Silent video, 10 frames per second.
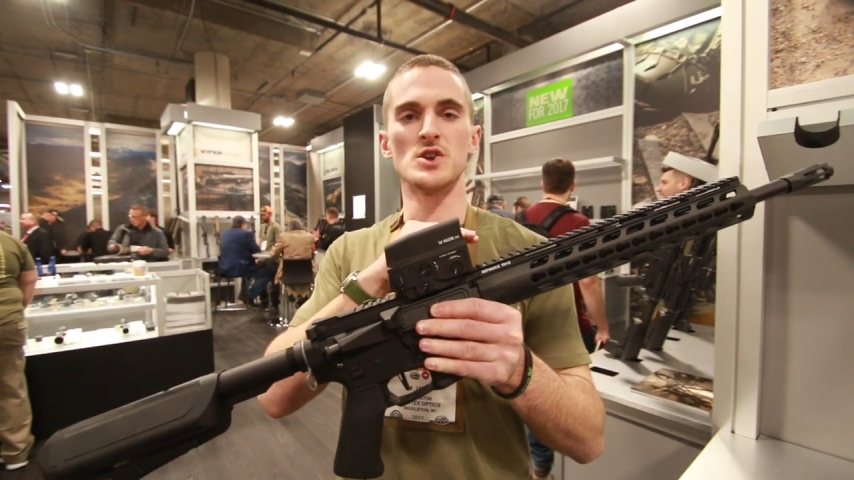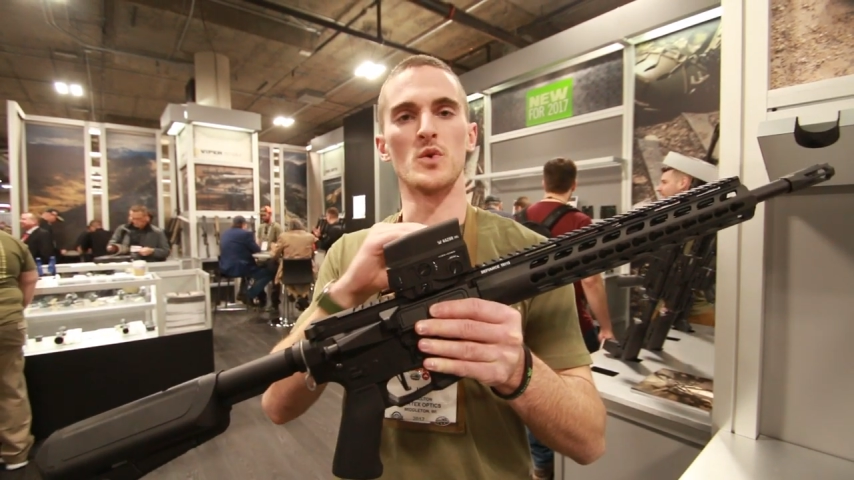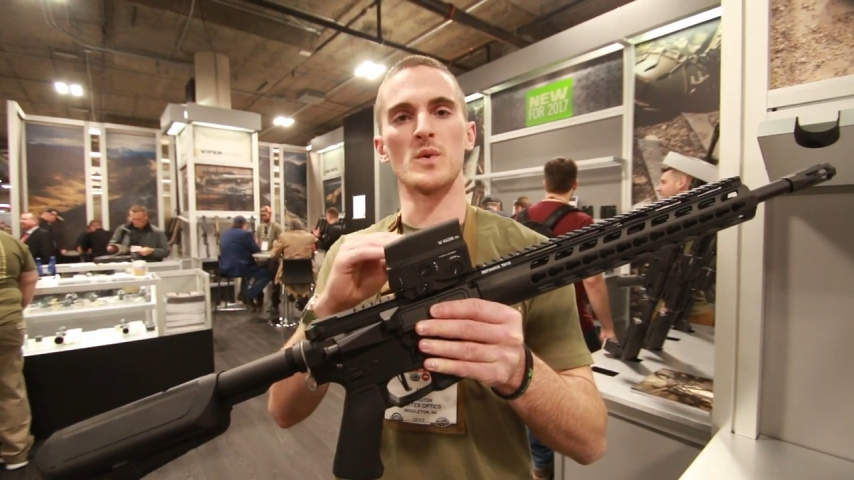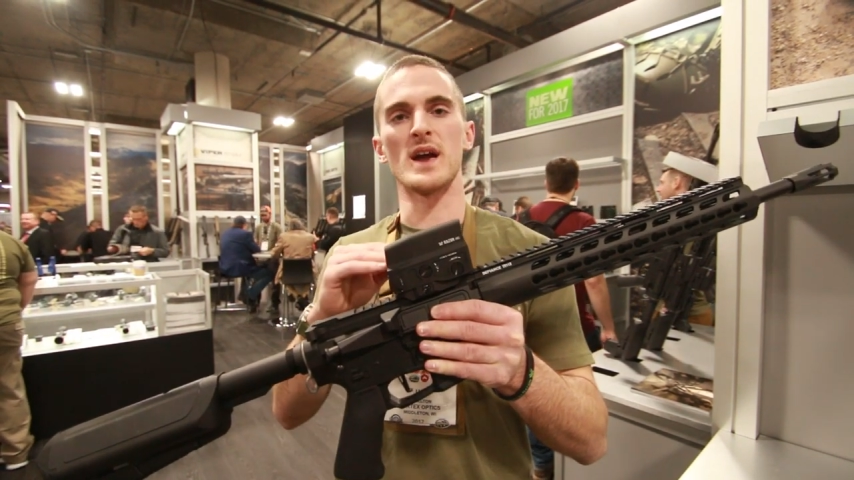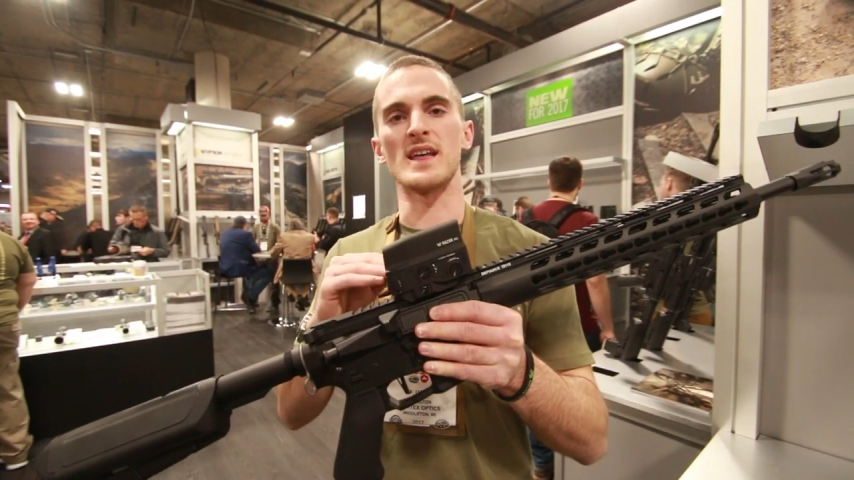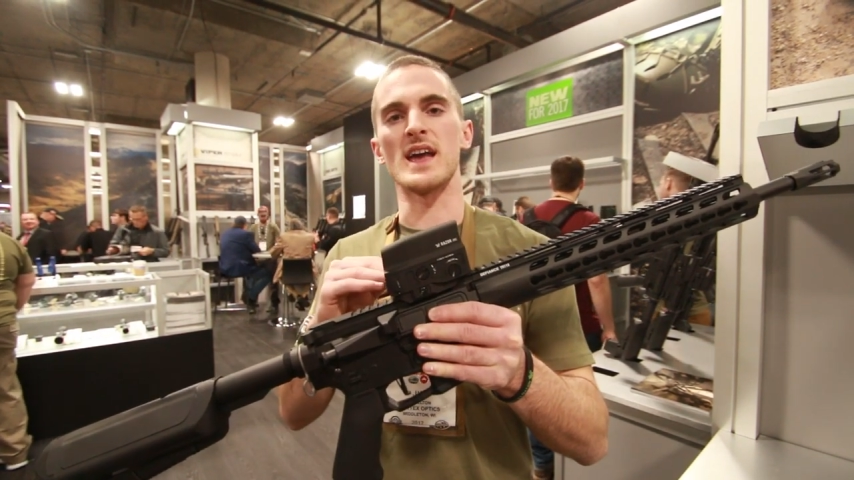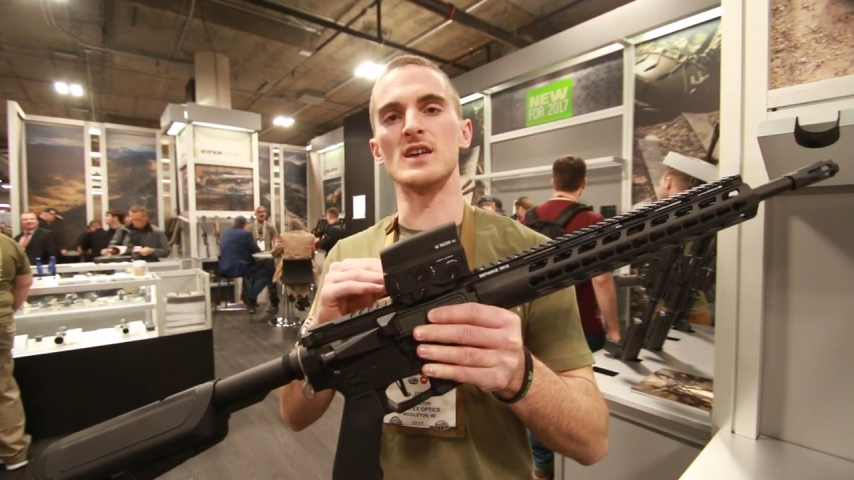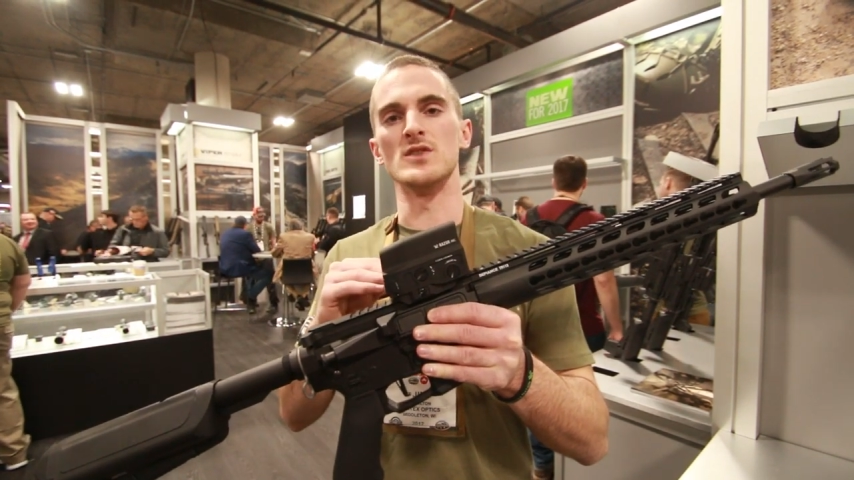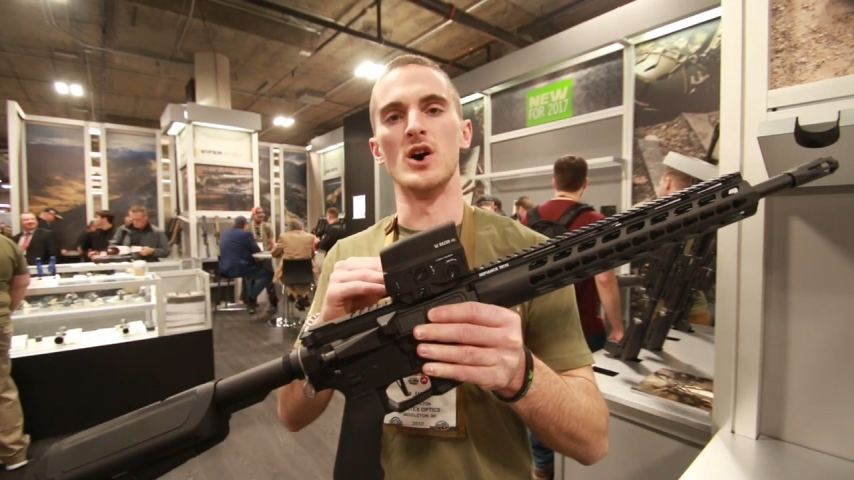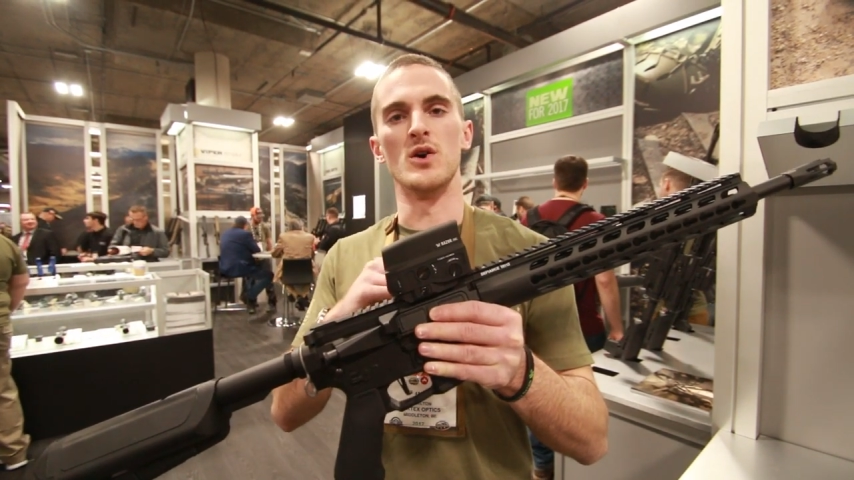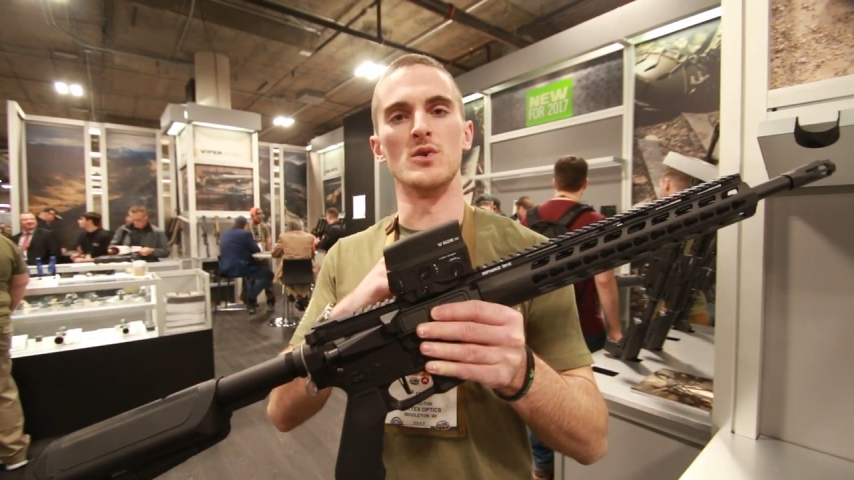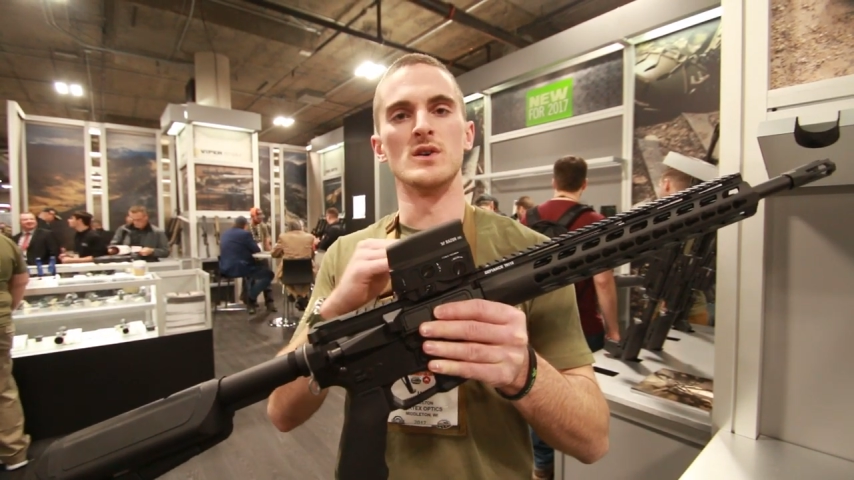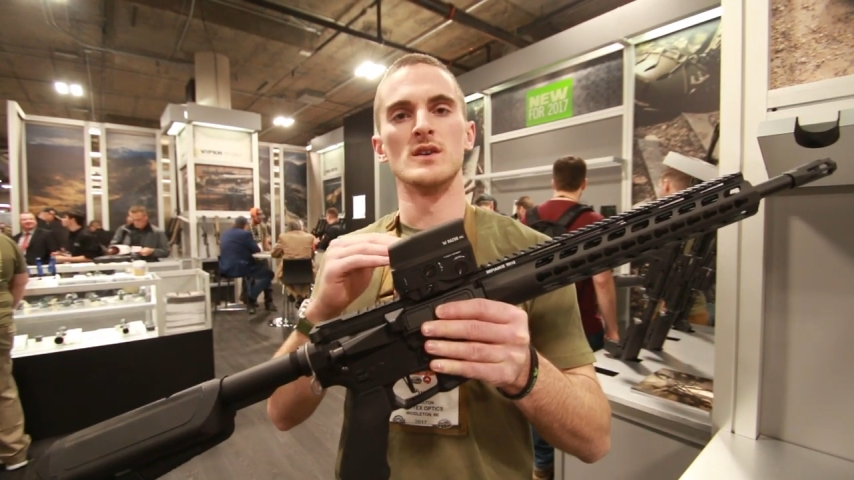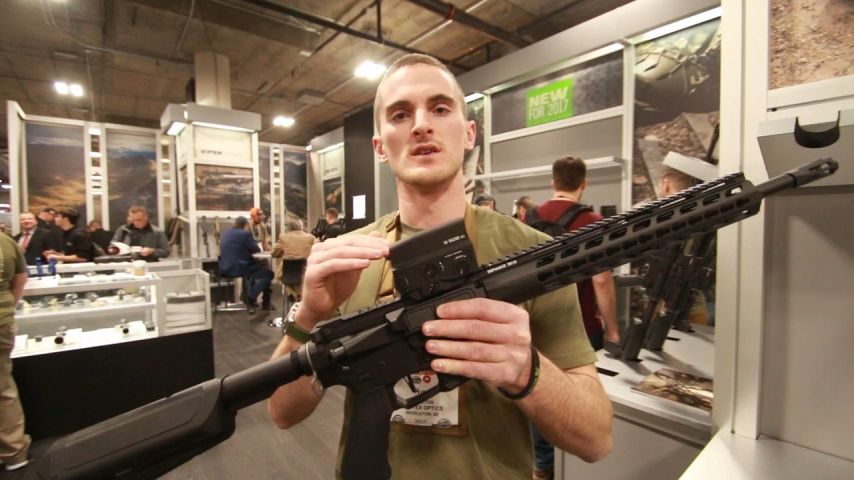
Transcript: no red halo,